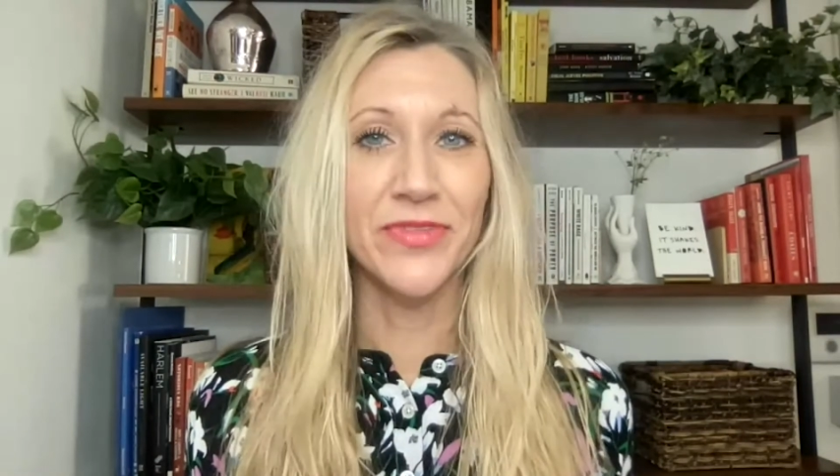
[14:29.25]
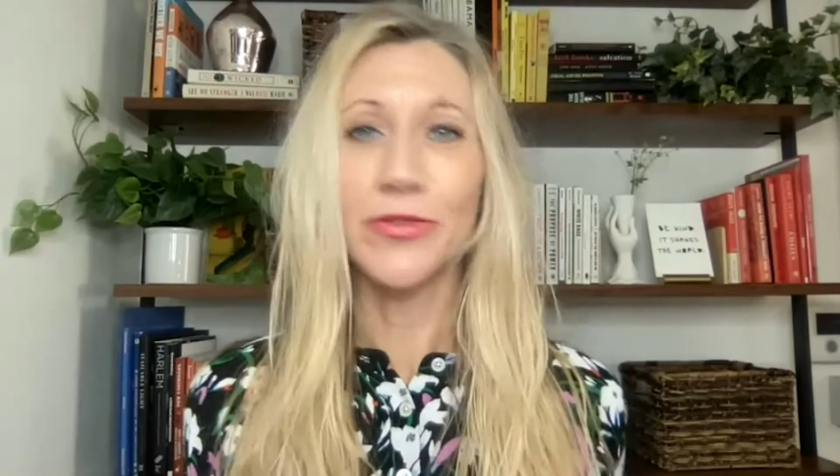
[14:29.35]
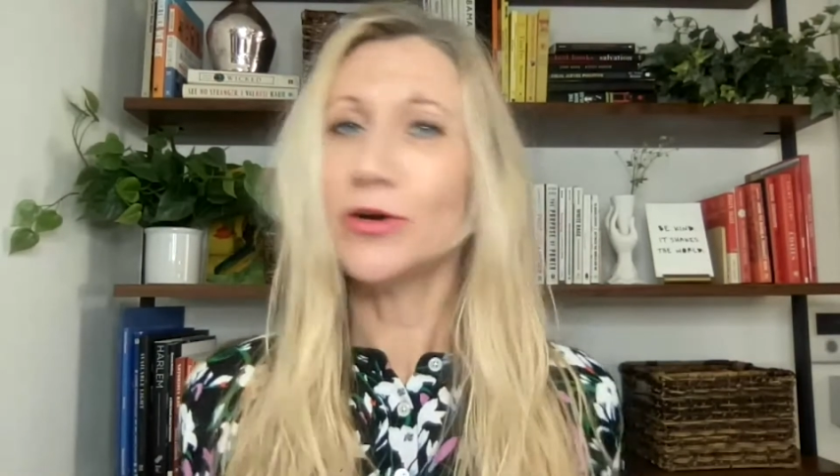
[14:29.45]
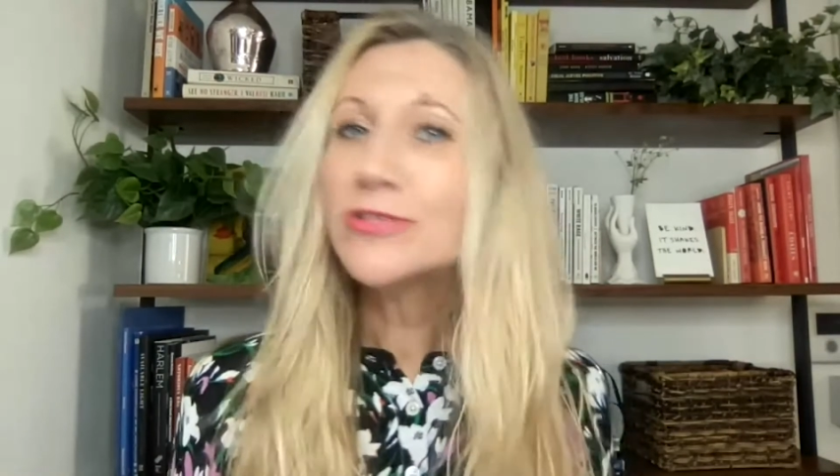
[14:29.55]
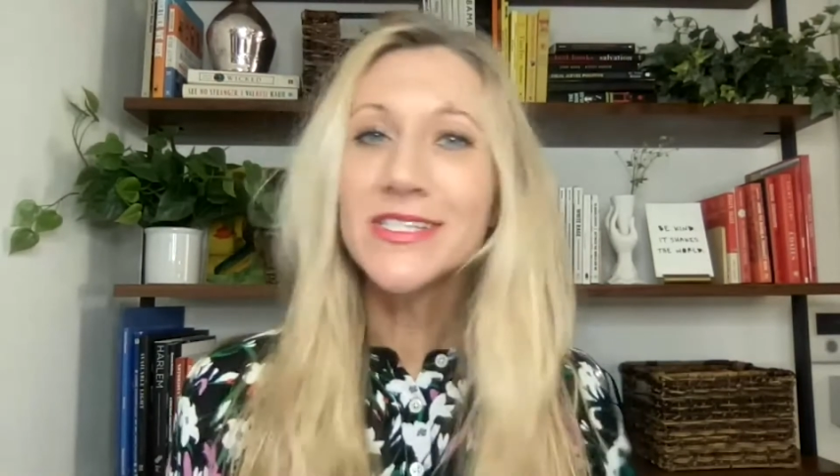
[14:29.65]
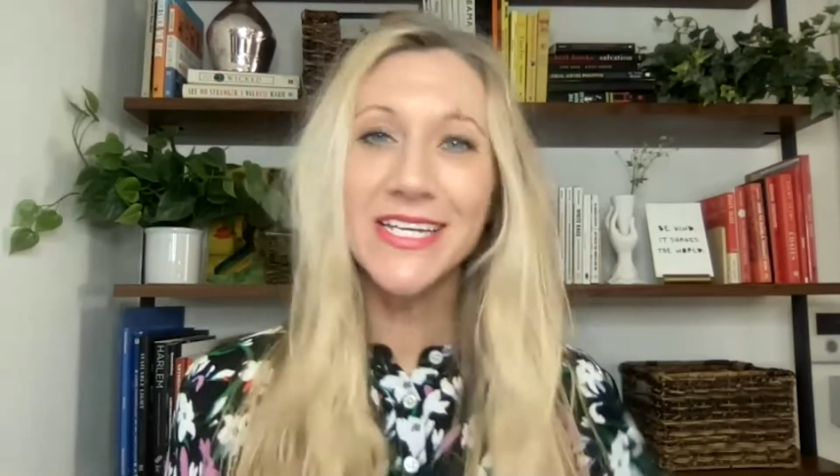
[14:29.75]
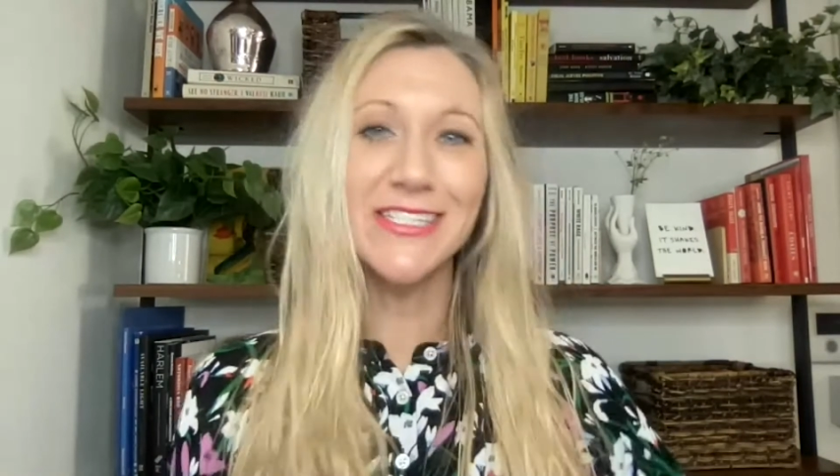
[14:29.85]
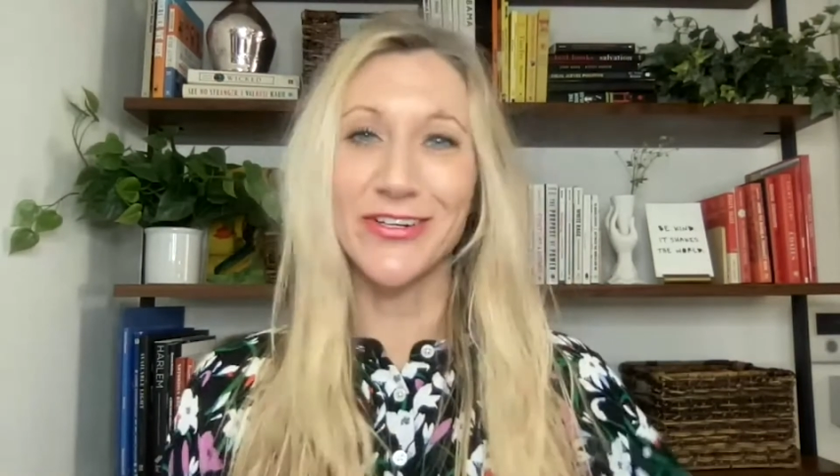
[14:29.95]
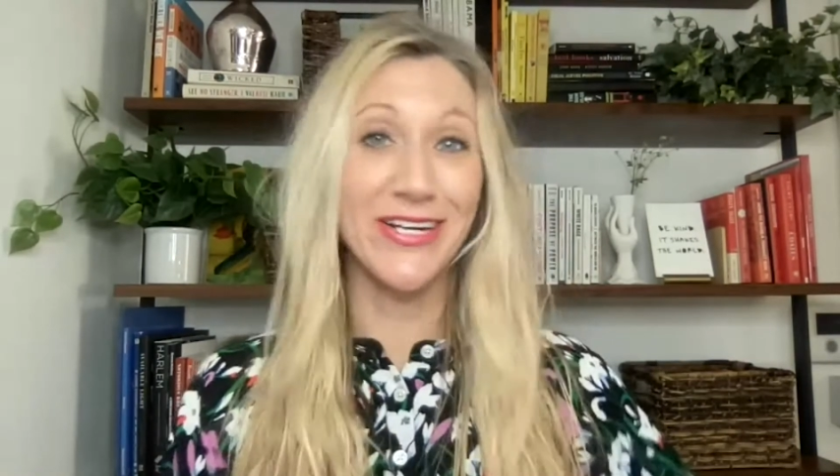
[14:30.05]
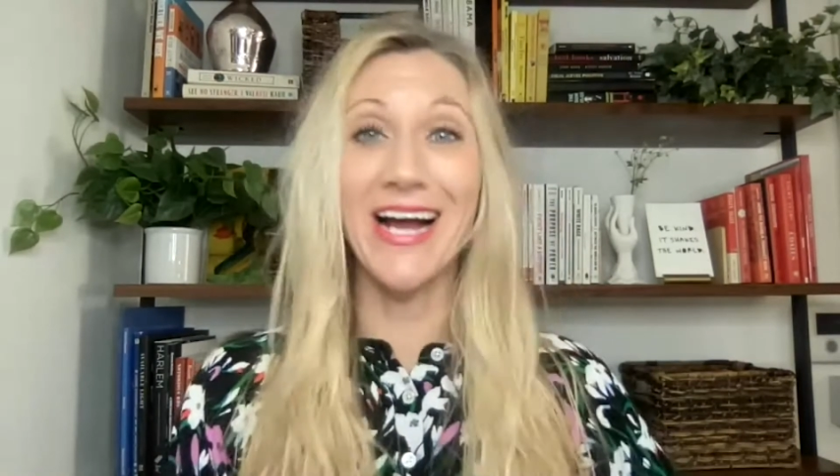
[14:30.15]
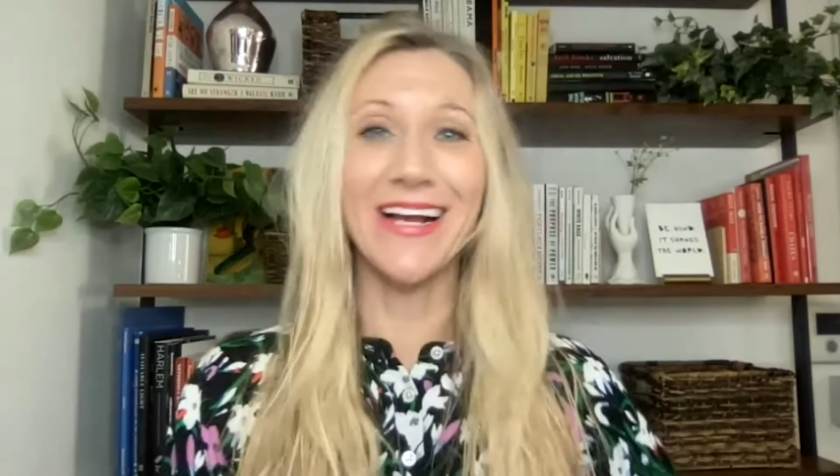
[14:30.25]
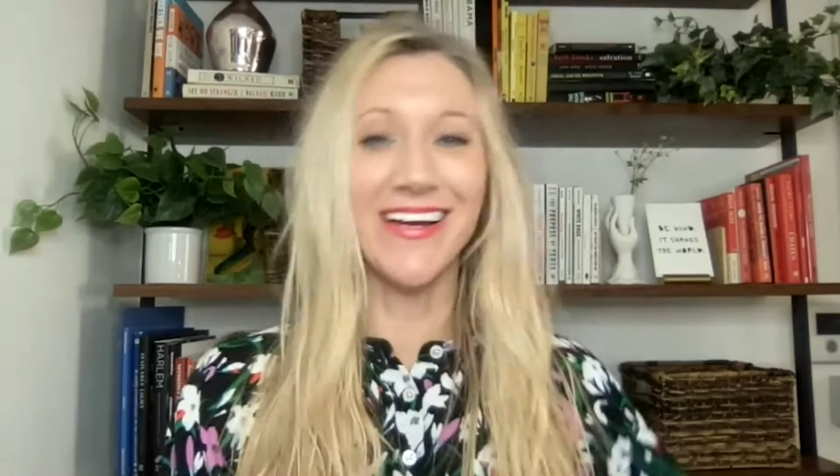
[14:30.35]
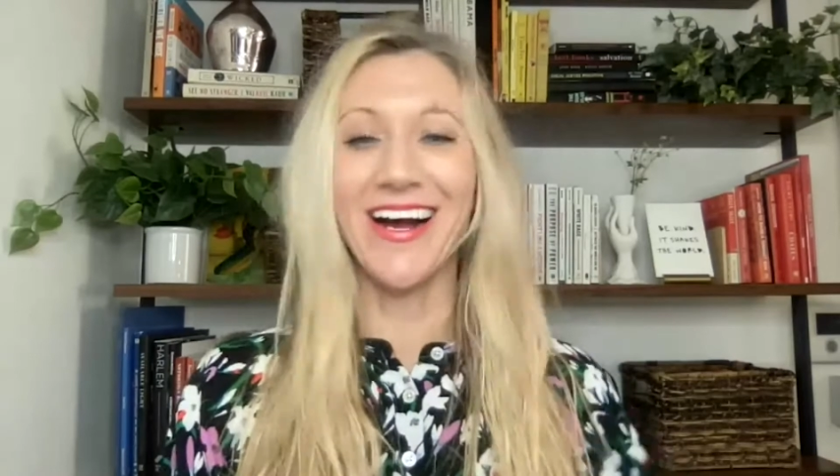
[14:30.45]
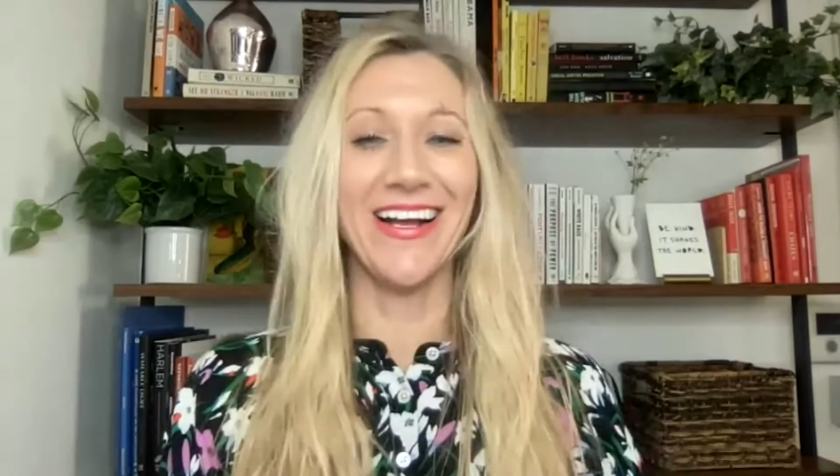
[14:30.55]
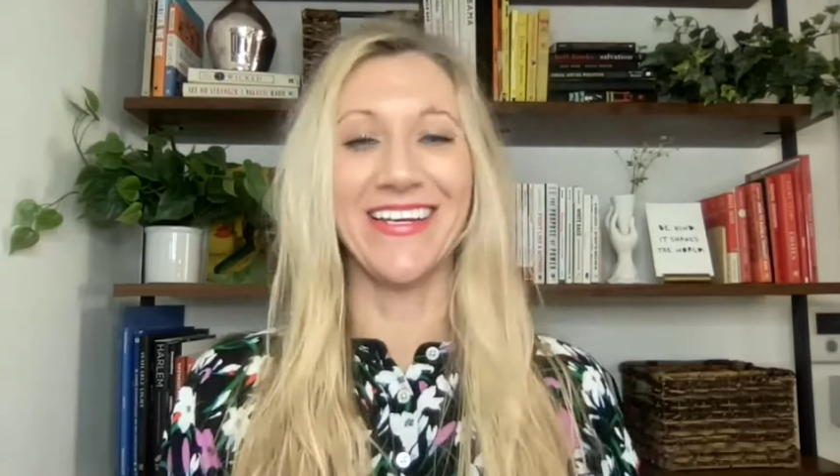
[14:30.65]
Those things are not
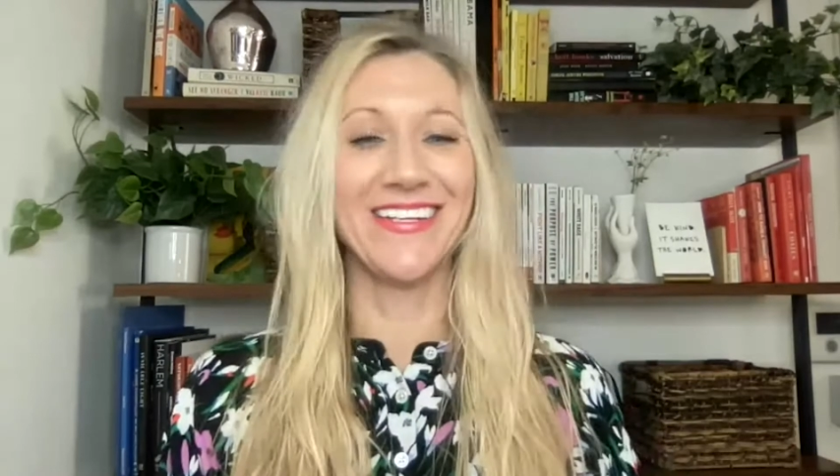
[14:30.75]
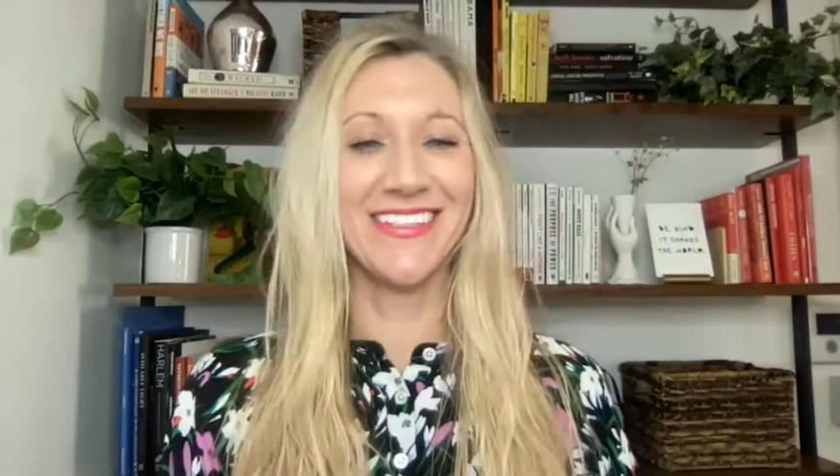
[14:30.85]
God.